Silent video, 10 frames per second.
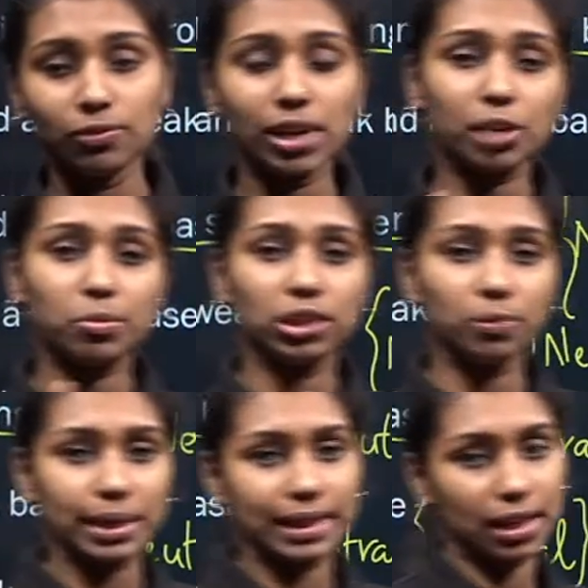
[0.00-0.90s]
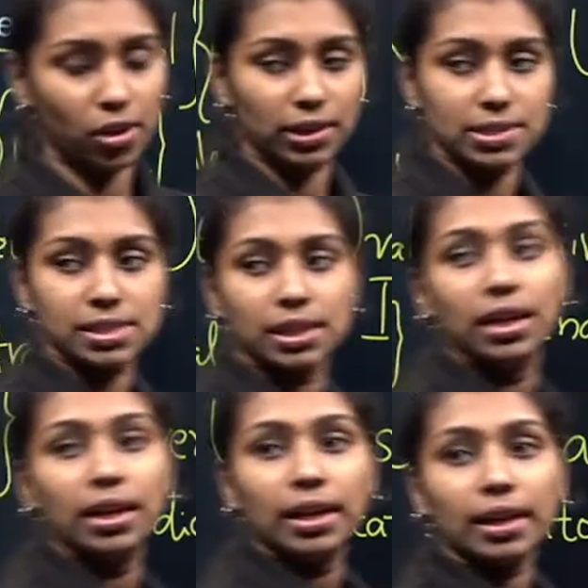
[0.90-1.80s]
What about the methyl orange?
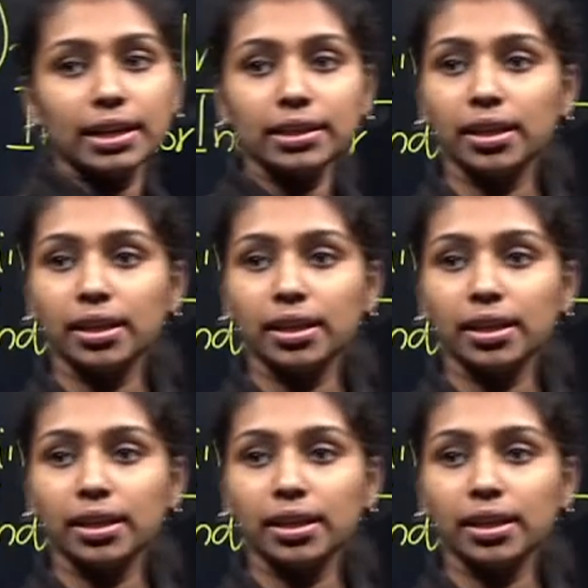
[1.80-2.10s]
Right?